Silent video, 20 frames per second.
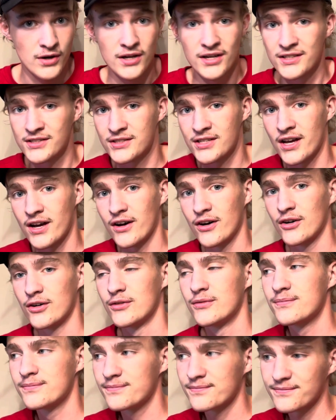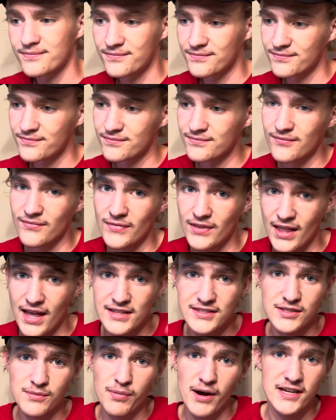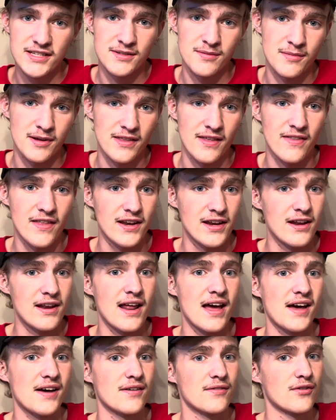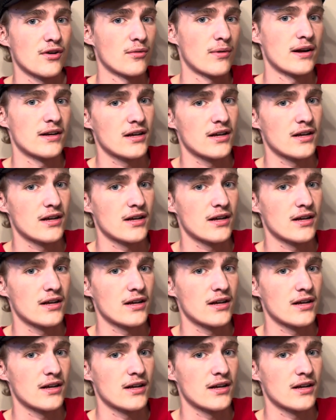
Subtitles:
So that's surprising to me that they didn't have a red